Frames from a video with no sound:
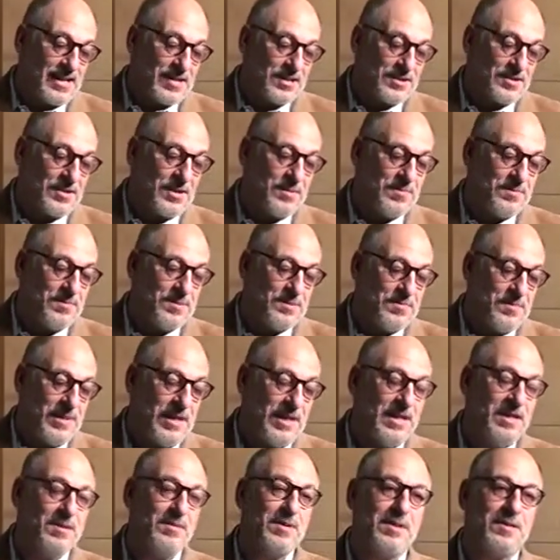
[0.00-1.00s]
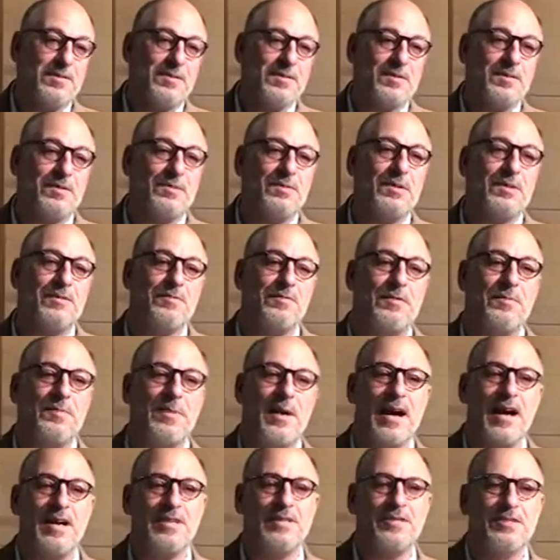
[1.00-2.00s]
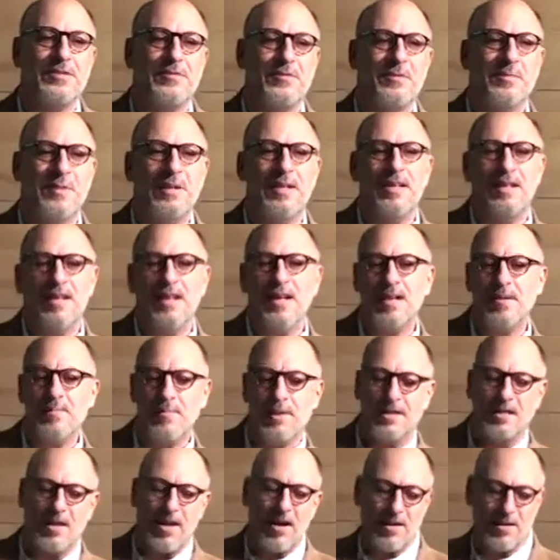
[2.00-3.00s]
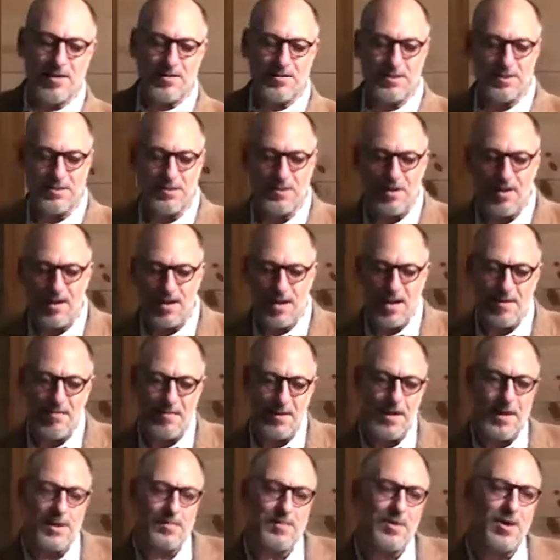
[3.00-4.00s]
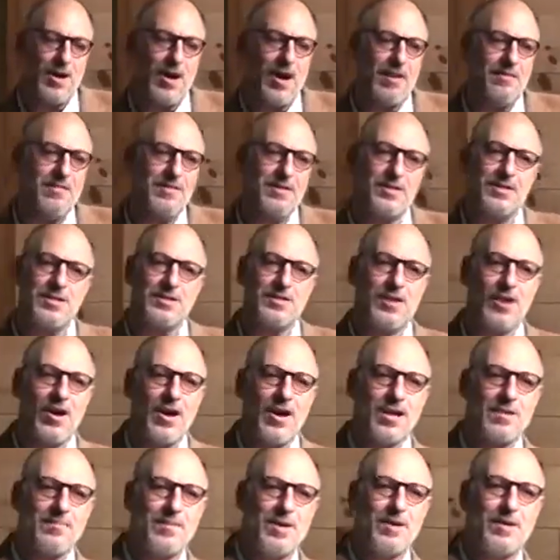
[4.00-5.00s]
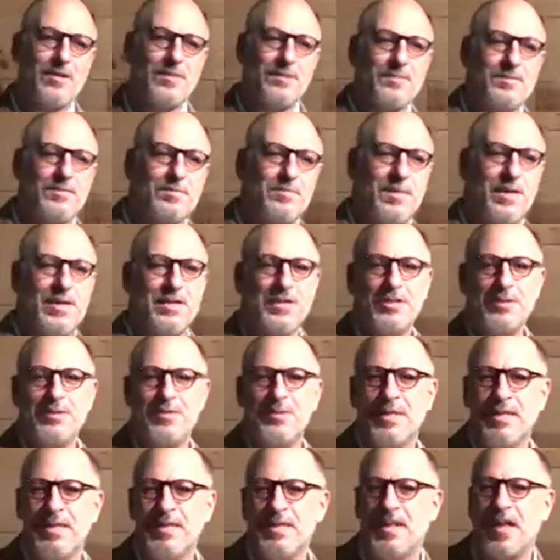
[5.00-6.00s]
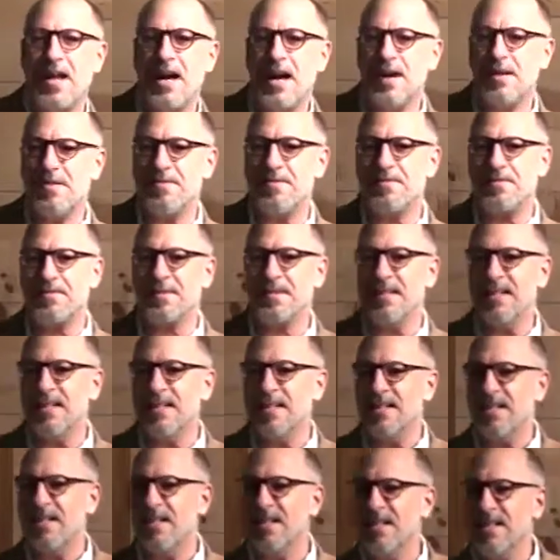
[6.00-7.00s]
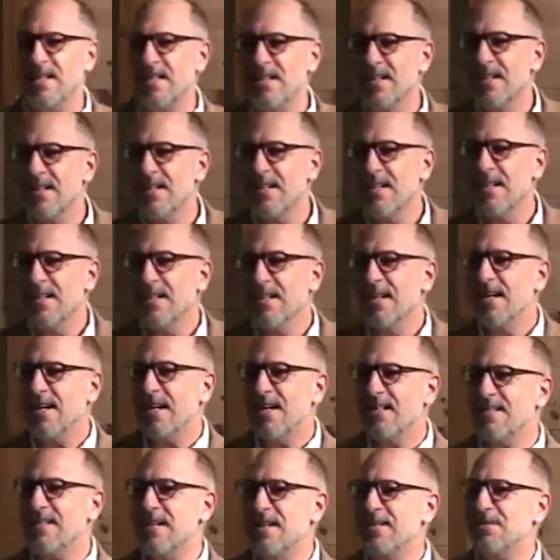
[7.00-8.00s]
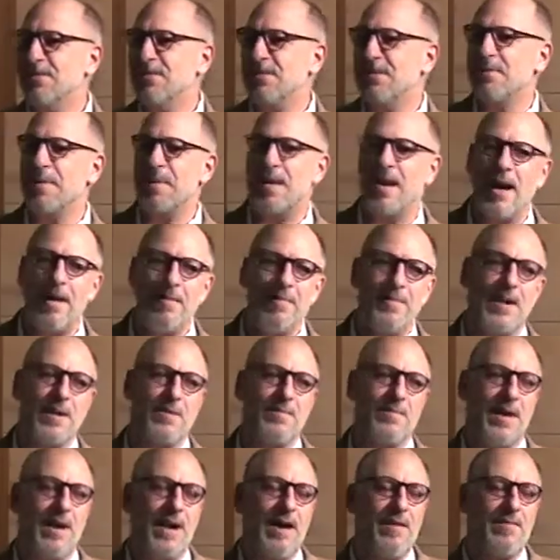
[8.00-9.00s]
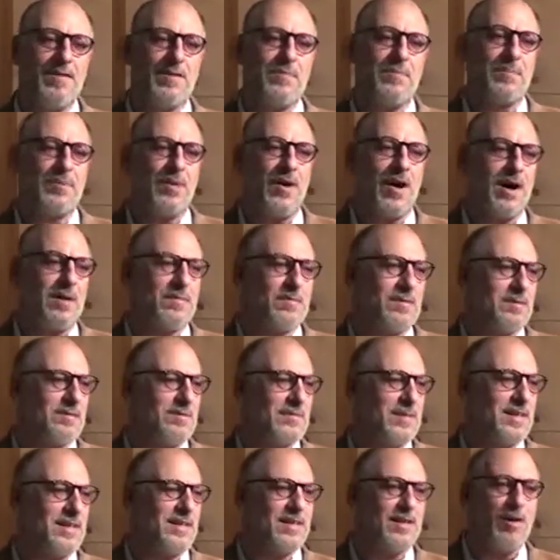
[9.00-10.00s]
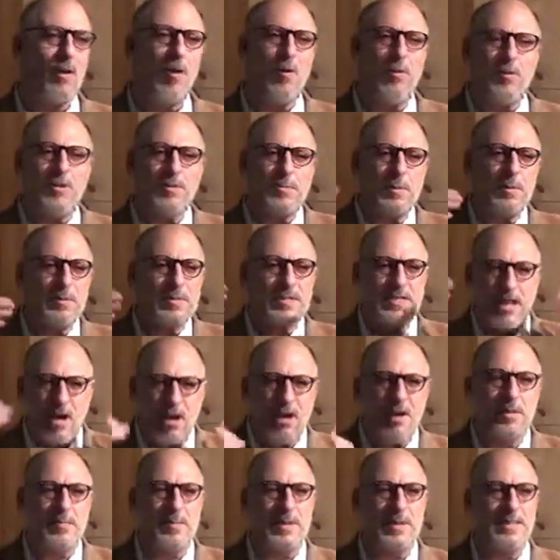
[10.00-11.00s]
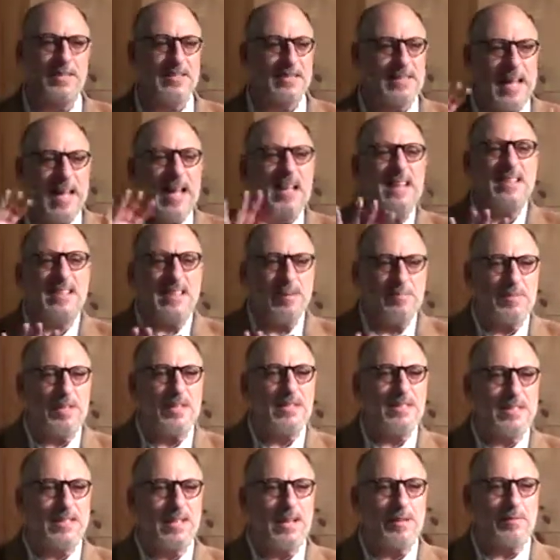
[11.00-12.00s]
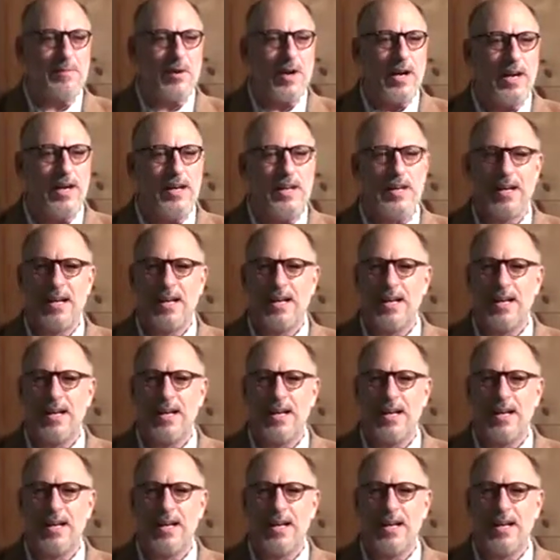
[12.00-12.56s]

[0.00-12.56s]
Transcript: So I'm meeting with three or four pastors. We're meeting at a McDonald's, talk, having a cup of coffee, just talking about ministry and life. And I said to them, I am having a problem. And the Holy Spirit was telling me, say something to them, right?